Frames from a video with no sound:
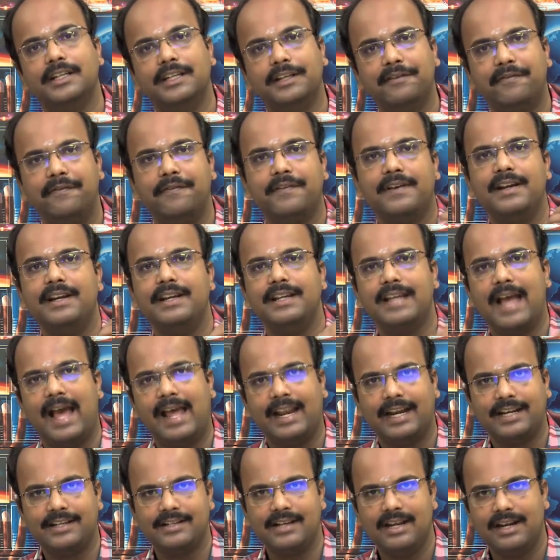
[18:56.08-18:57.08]
different
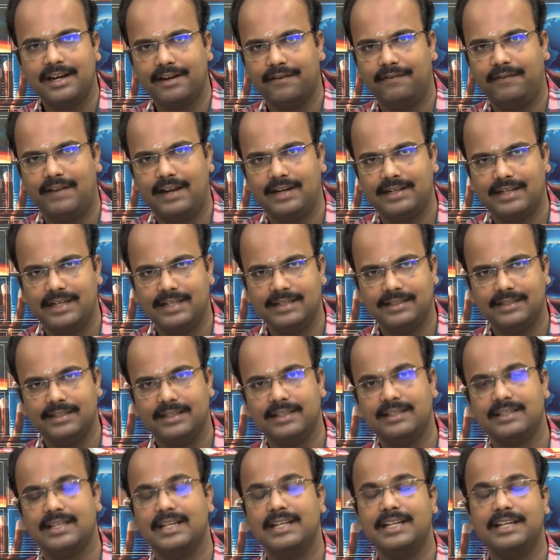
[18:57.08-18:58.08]
directional
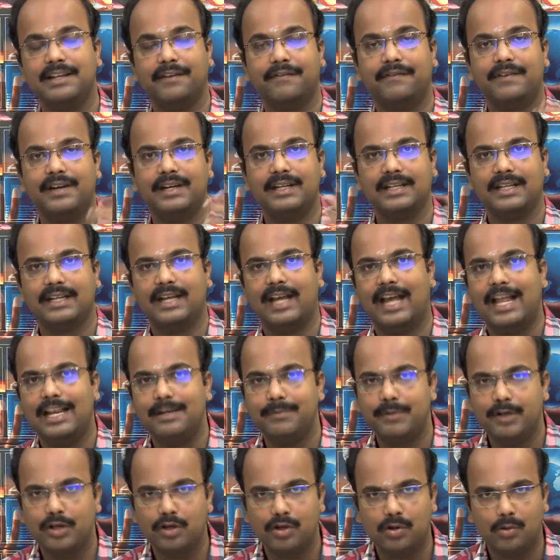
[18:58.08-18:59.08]
reflectances and different
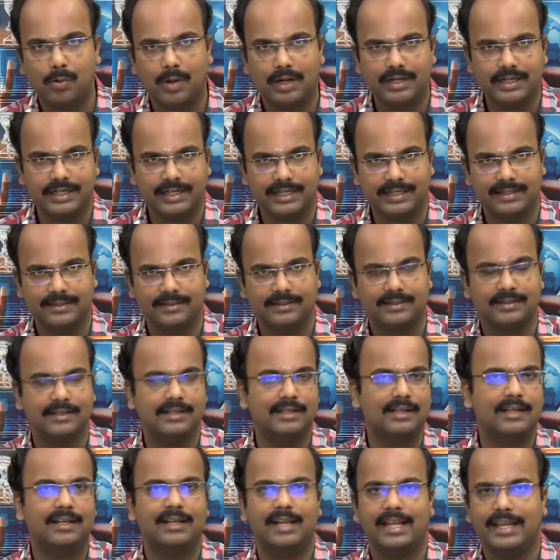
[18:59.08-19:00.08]
albedo quantities.
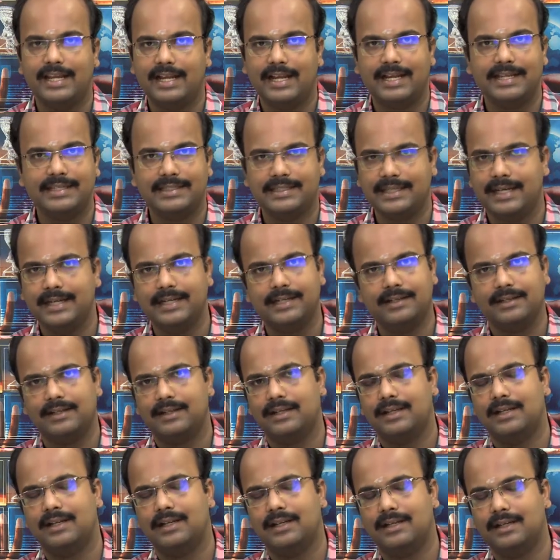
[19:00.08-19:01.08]
Like I said,
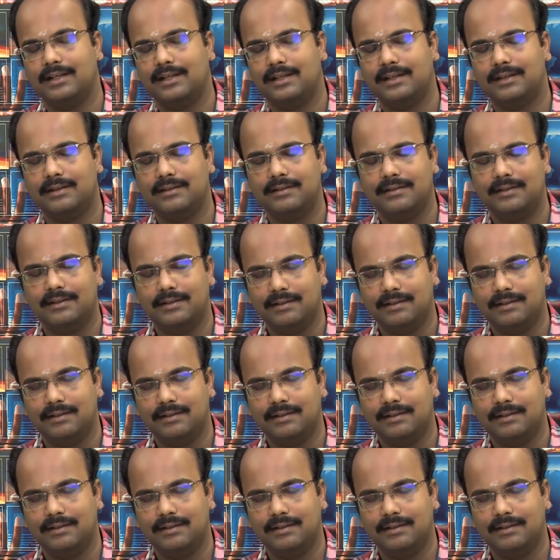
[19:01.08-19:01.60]
uh,